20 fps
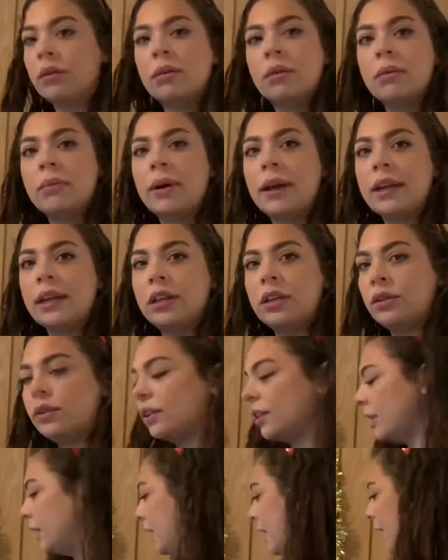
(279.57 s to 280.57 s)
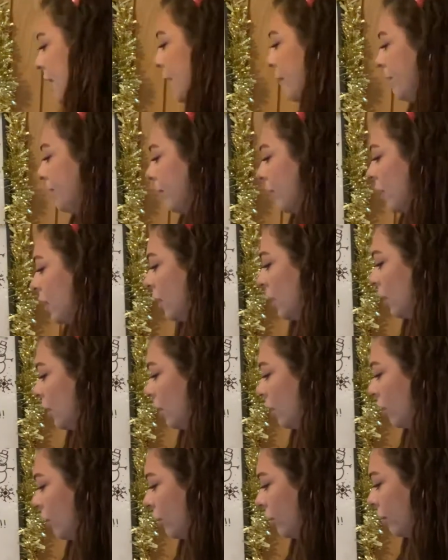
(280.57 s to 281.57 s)
Where can you see it here?
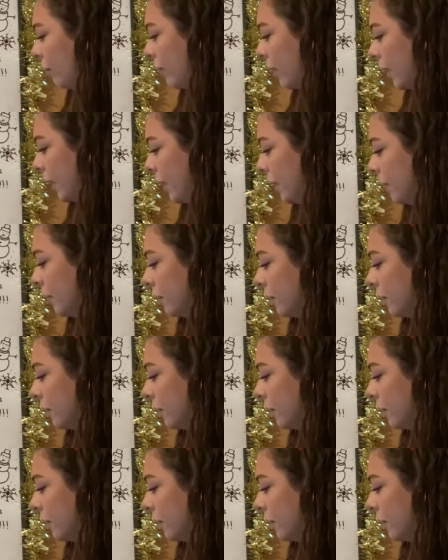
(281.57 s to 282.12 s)
3.